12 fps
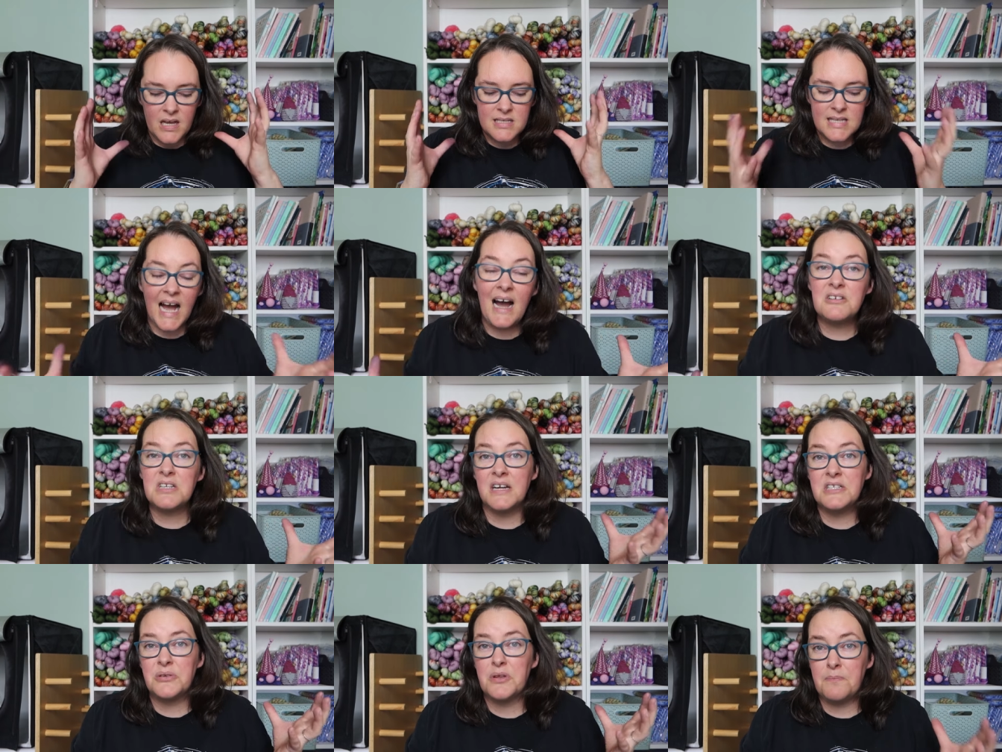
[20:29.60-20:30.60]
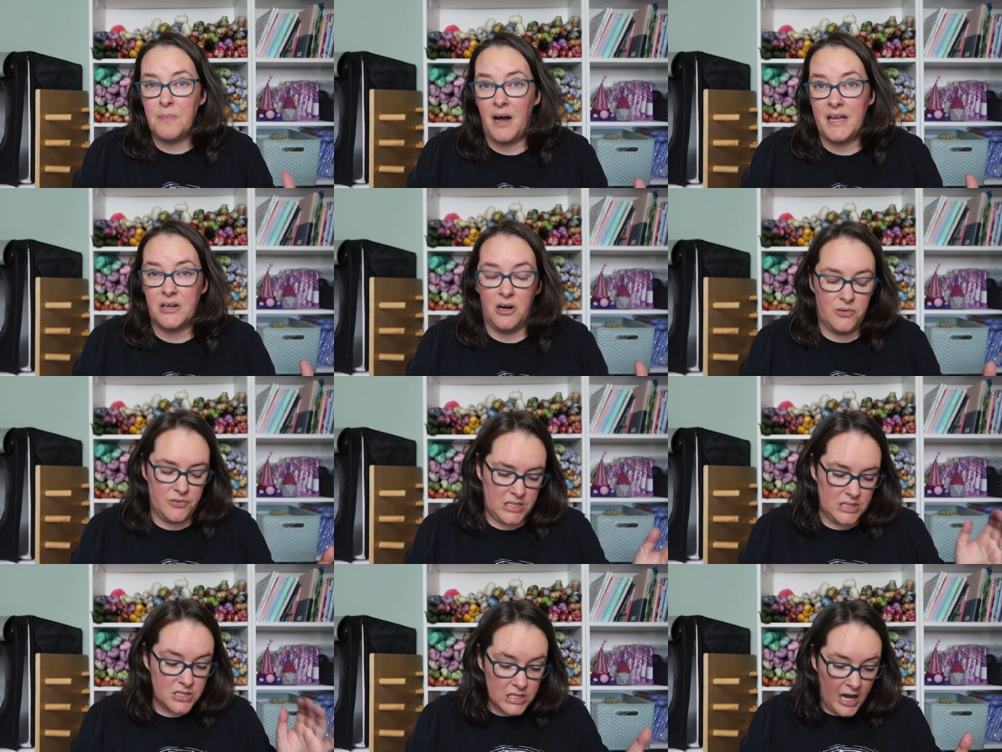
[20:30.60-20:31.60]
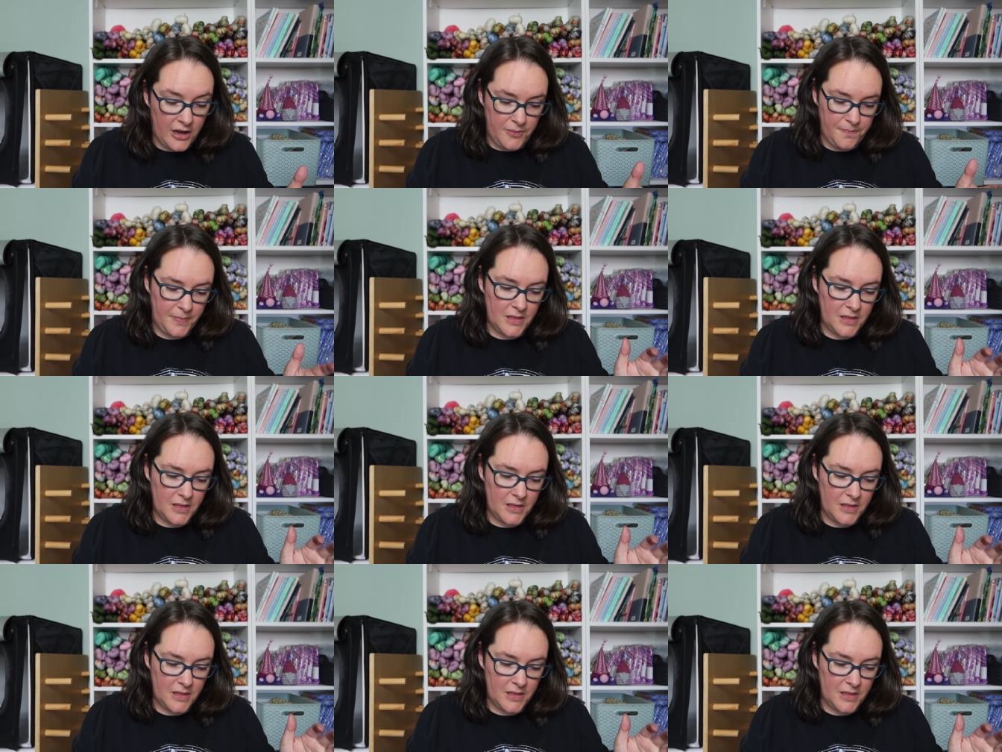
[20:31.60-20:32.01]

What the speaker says: So how did I do with my goals? So